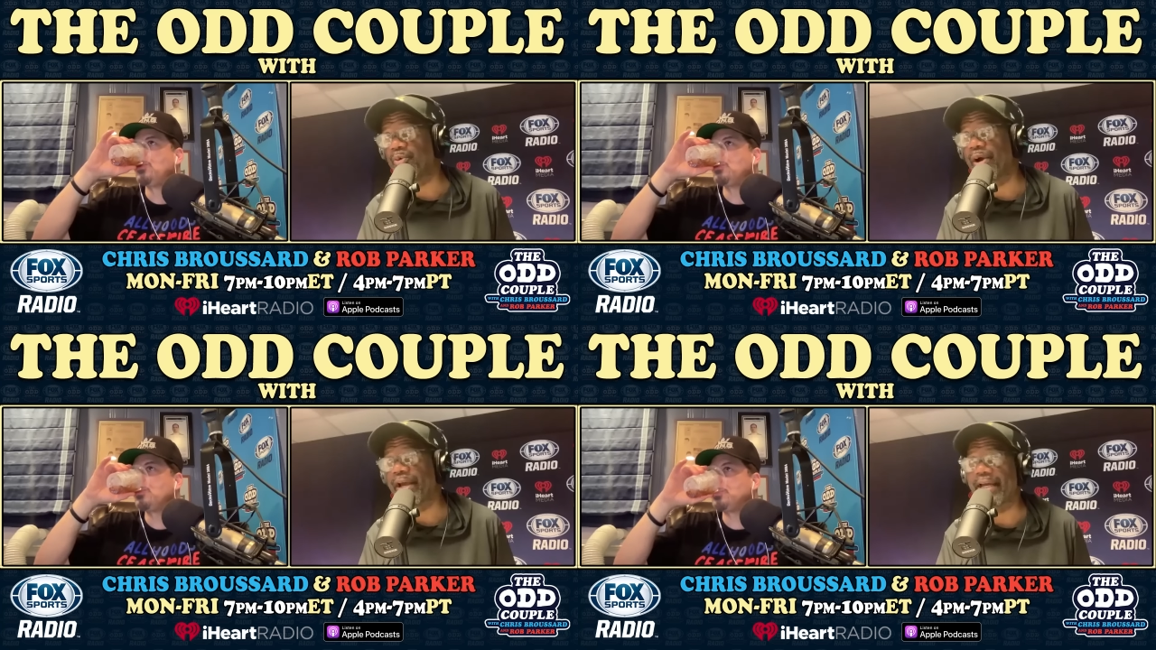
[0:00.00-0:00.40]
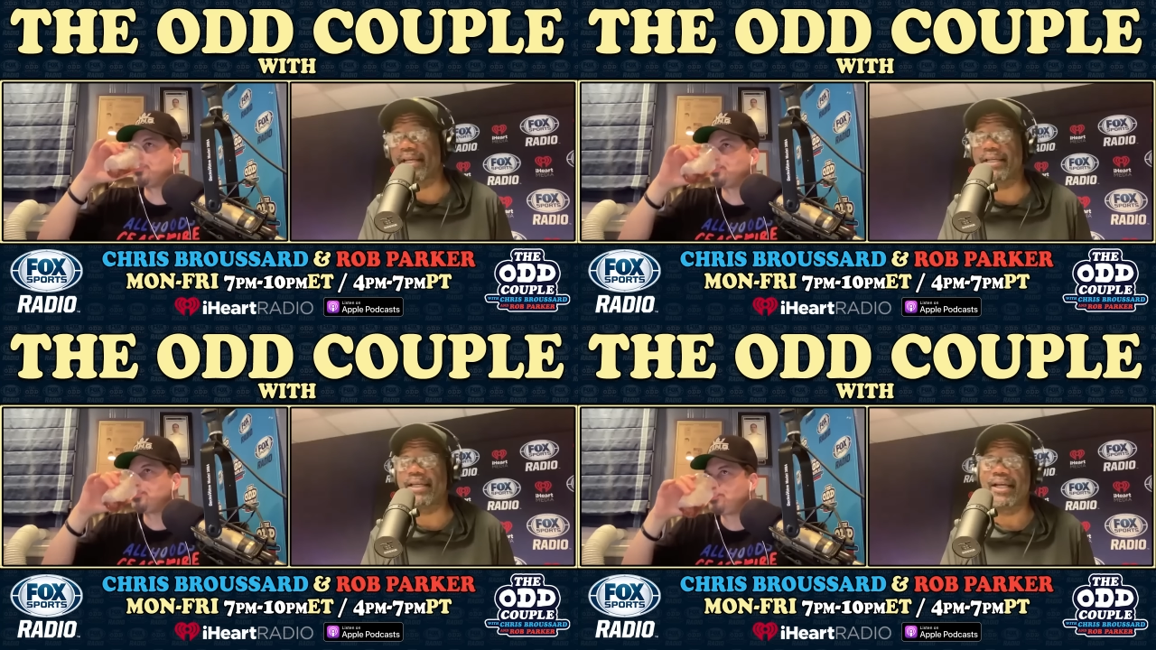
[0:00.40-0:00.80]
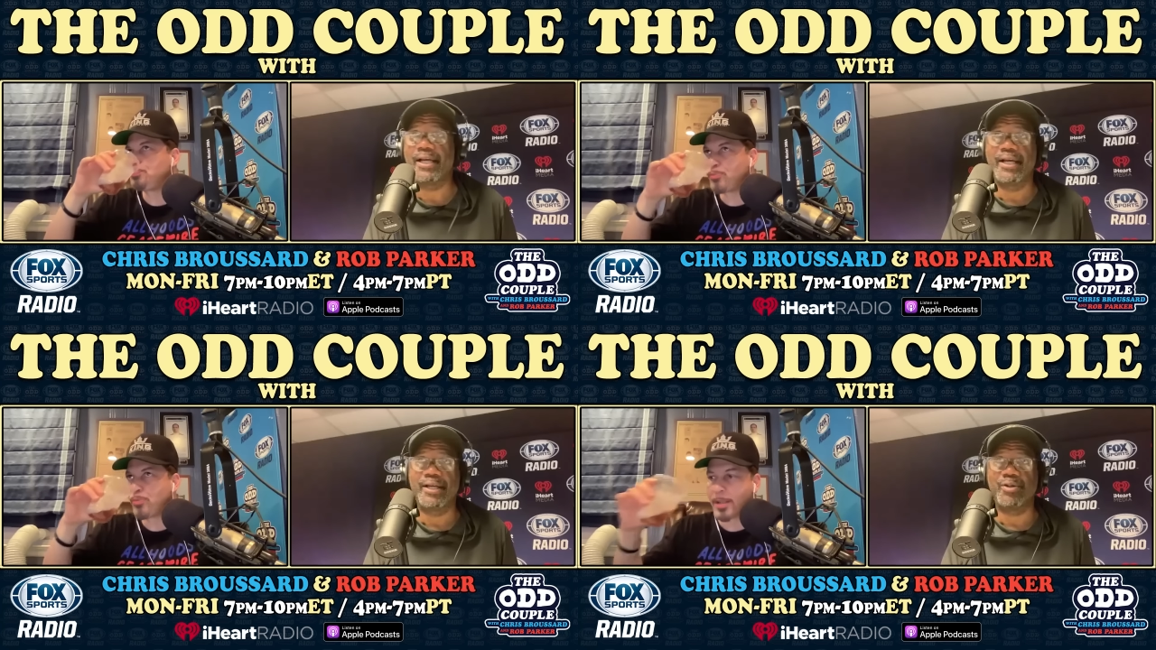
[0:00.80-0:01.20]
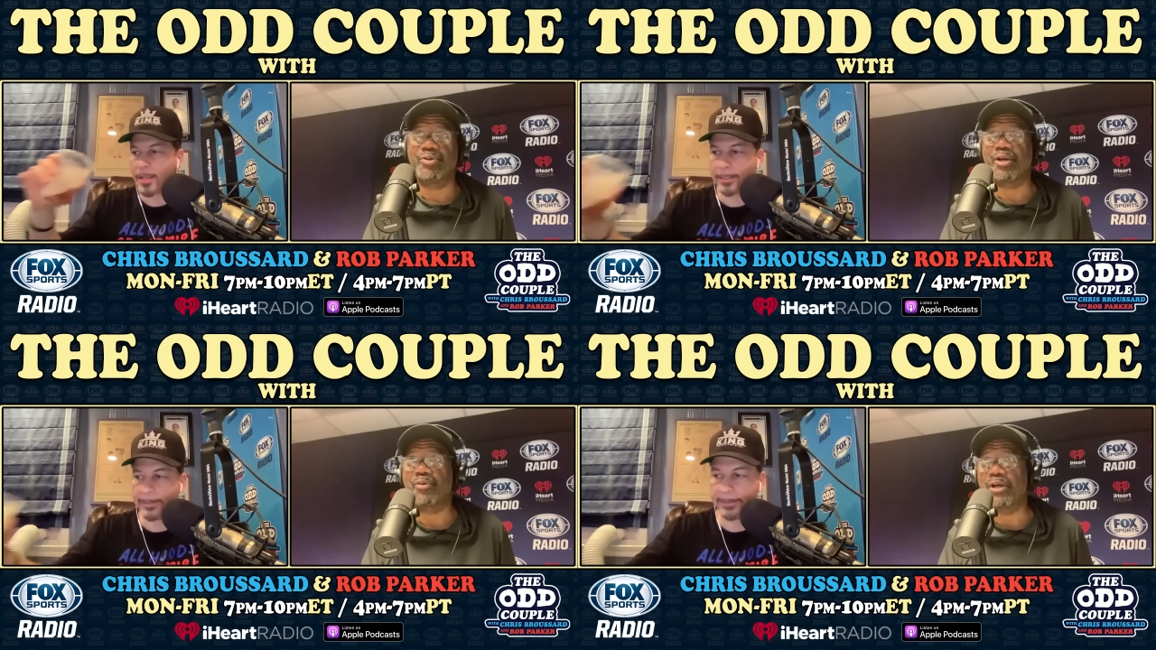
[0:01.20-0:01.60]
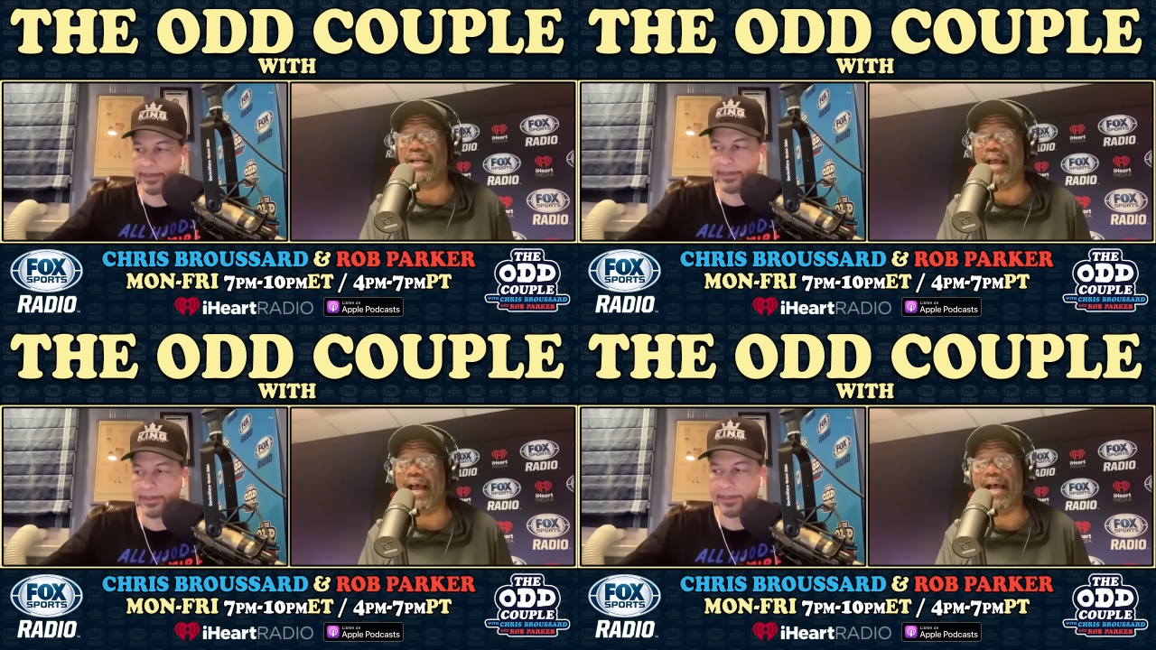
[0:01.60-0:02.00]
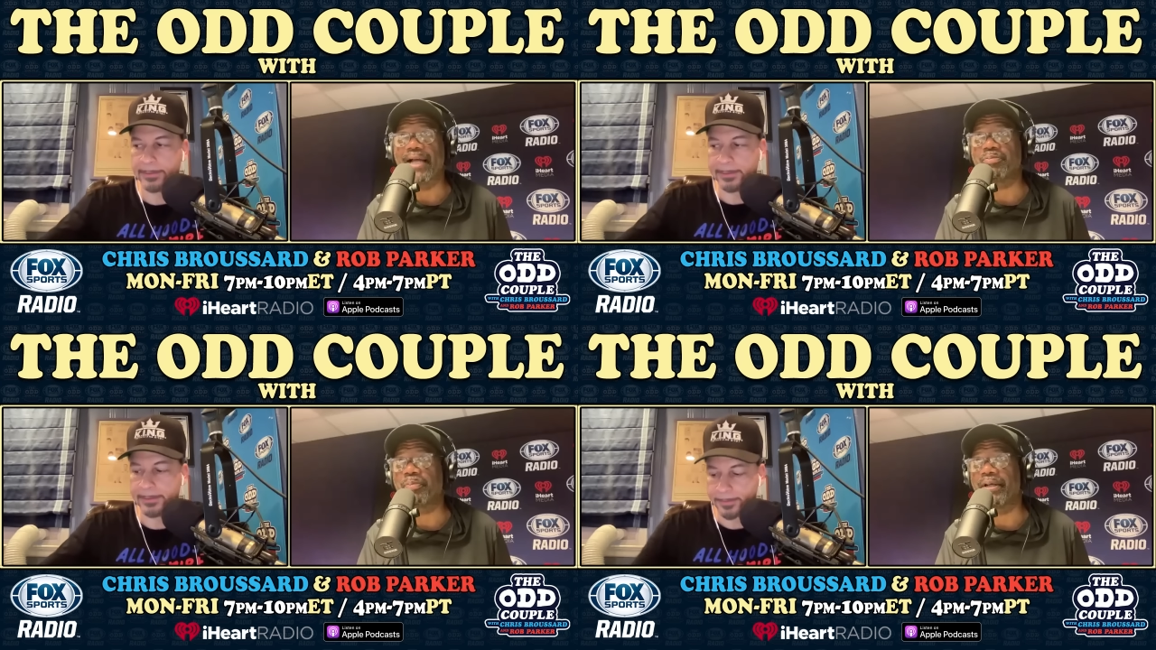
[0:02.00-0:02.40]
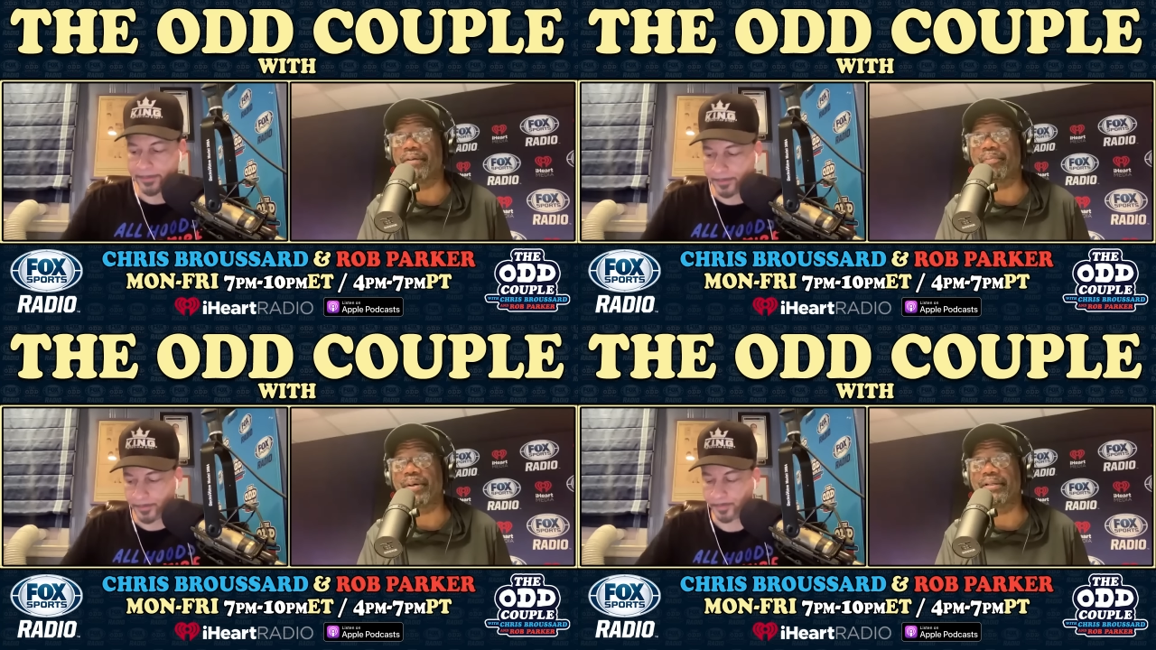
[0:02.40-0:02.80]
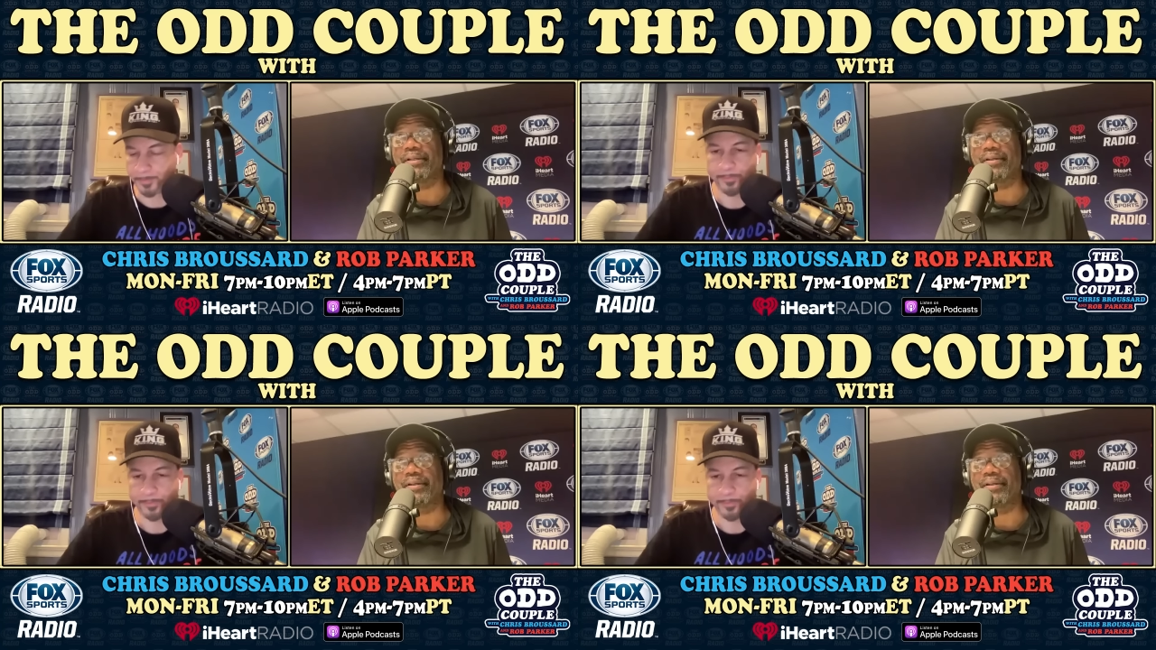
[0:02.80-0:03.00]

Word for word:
Speaker 1: you win? You think what he adds, but but